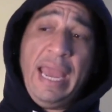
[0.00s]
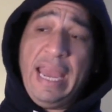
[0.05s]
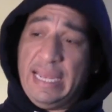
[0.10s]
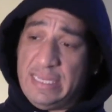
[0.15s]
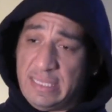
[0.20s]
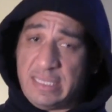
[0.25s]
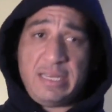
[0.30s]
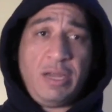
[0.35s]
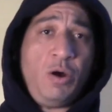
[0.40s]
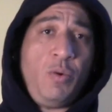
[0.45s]

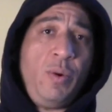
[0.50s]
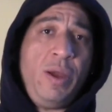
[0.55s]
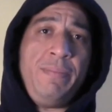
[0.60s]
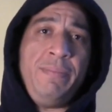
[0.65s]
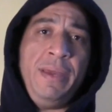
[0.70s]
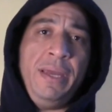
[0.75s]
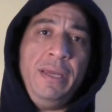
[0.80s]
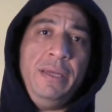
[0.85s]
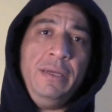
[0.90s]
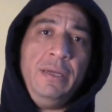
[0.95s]
is still with
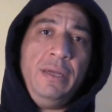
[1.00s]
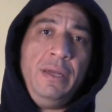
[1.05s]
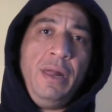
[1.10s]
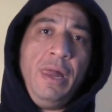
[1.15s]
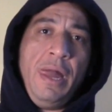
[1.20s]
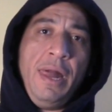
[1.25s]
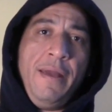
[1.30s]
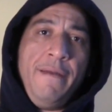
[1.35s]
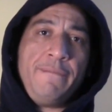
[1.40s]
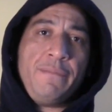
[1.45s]
me.
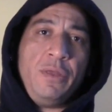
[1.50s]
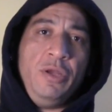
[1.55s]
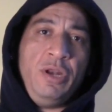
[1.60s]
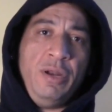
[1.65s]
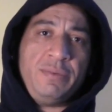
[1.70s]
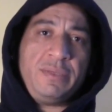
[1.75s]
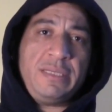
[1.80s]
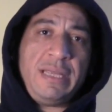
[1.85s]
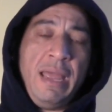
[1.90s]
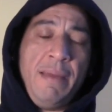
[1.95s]
You
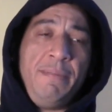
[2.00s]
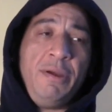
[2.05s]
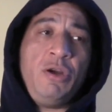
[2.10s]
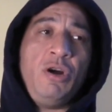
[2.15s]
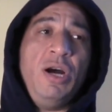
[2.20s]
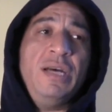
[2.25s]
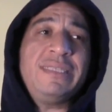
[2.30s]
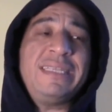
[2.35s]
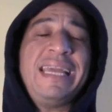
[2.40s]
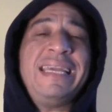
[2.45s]
know what I'm saying?
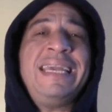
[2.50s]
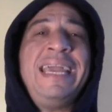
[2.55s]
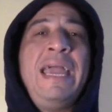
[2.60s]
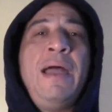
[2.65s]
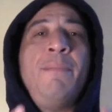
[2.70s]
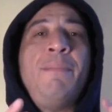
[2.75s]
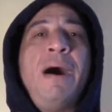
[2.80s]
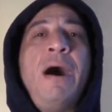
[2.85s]
Because they care